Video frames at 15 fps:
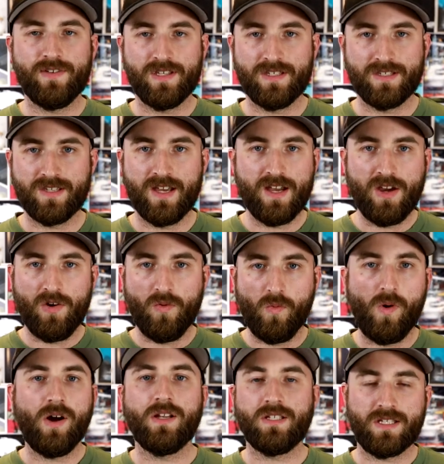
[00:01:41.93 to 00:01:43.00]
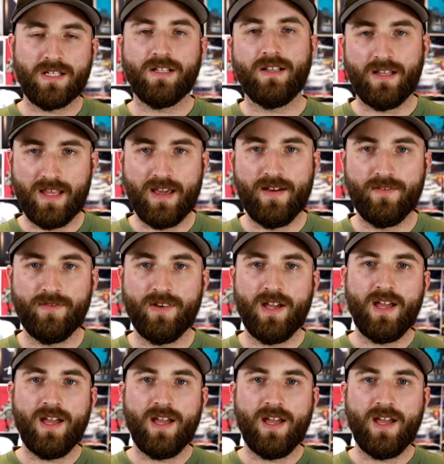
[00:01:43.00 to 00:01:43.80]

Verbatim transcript: his want to live,